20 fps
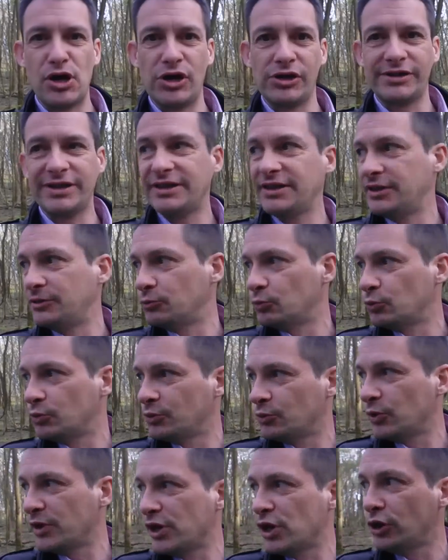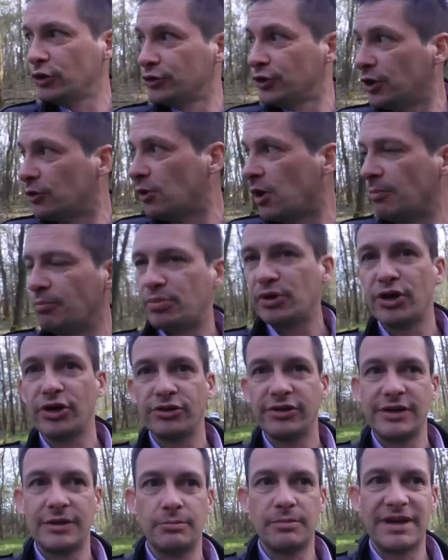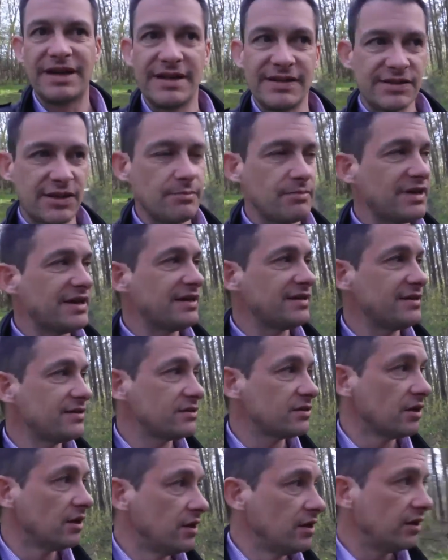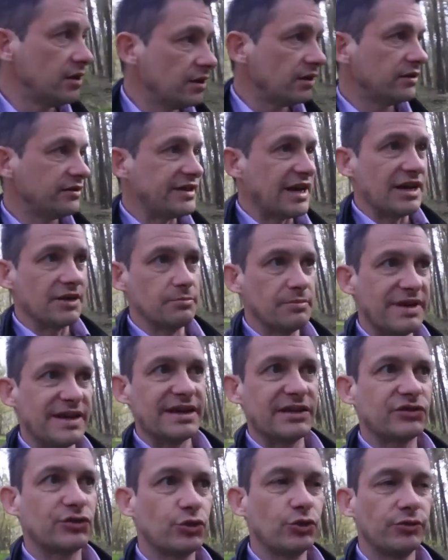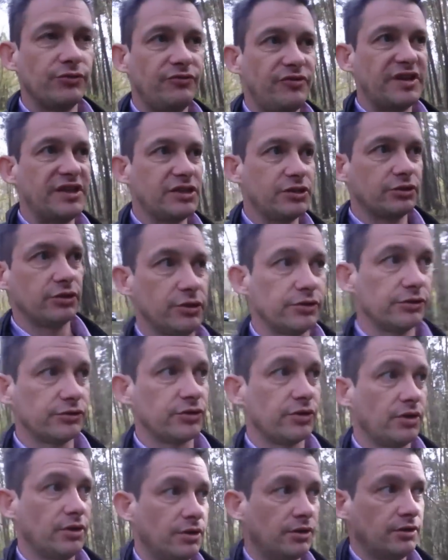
Berlin, and we all know what Berlin means. It means Dan makes good videos.